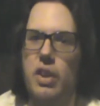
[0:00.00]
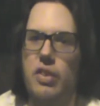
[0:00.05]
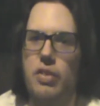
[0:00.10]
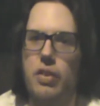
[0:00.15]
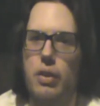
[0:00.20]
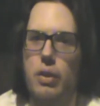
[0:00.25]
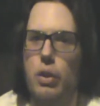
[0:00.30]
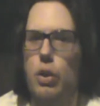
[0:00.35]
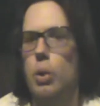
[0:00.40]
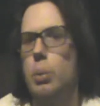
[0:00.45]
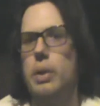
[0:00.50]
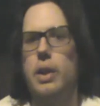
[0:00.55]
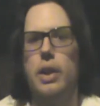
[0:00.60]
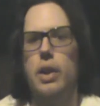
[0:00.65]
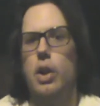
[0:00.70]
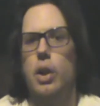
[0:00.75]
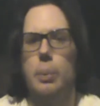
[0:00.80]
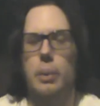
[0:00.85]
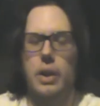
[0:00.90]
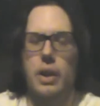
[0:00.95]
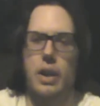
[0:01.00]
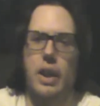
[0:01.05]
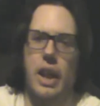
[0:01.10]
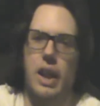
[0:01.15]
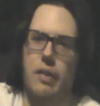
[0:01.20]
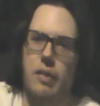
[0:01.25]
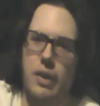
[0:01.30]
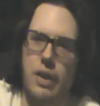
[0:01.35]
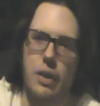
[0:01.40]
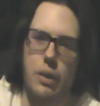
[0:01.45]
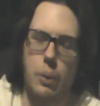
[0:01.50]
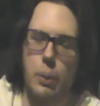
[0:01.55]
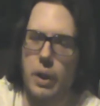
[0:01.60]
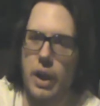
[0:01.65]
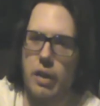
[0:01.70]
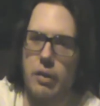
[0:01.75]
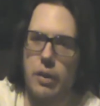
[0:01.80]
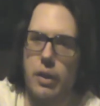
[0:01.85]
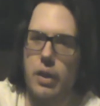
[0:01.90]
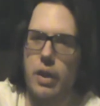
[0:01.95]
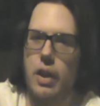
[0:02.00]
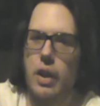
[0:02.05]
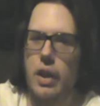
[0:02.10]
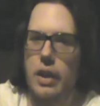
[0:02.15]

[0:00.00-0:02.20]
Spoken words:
an Army and Navy or whatever,